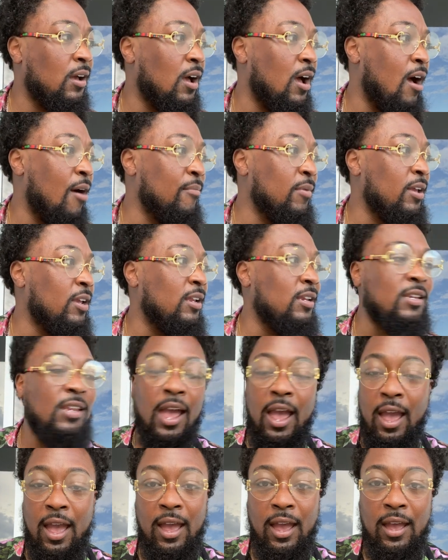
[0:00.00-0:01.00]
I mean,
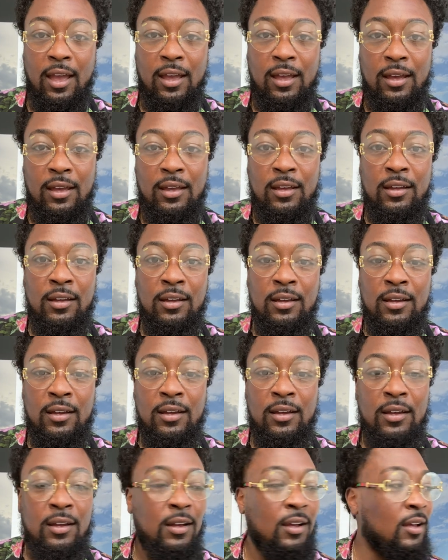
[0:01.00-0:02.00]
dang.
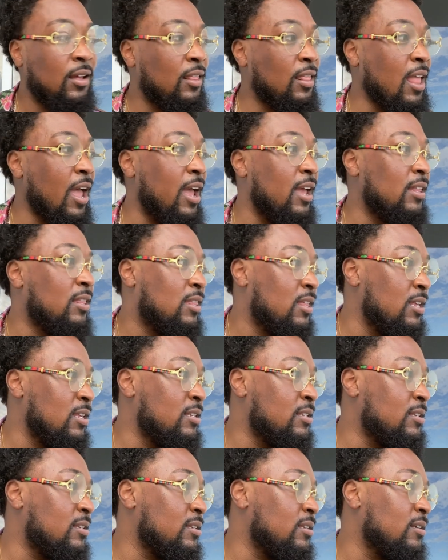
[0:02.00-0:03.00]
Like,
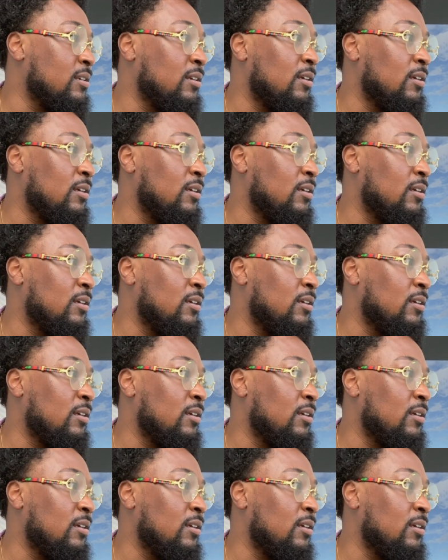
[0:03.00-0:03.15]
this.